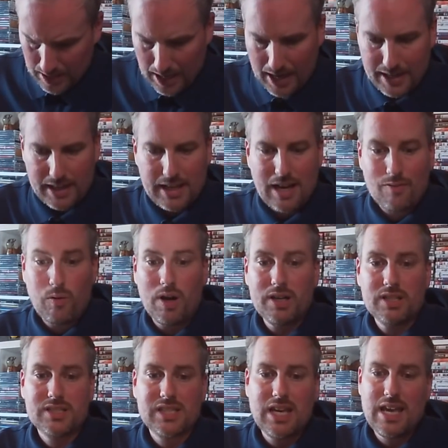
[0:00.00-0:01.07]
And then the other
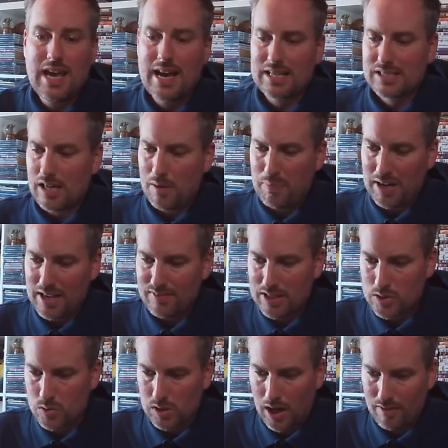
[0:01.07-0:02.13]
one, CEX, I believe
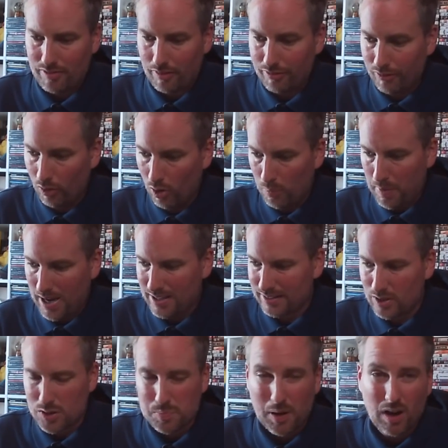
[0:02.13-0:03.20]
this was going for £4.
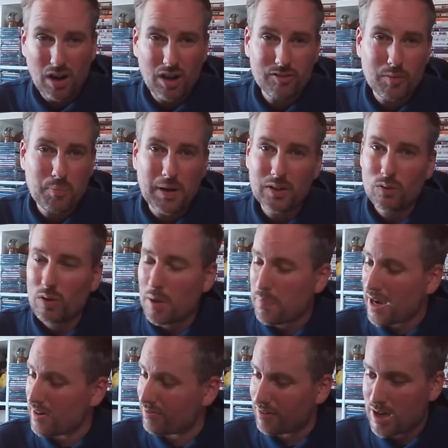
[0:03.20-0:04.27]
It was part of a bundle that
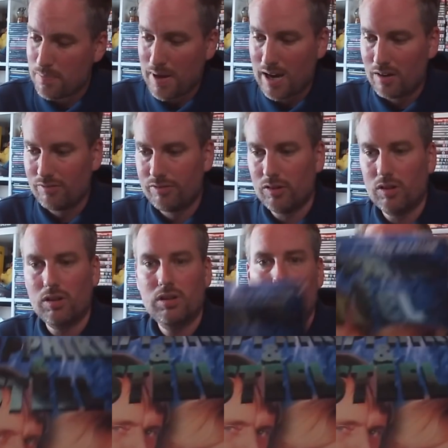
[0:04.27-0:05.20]
I paid £3 for.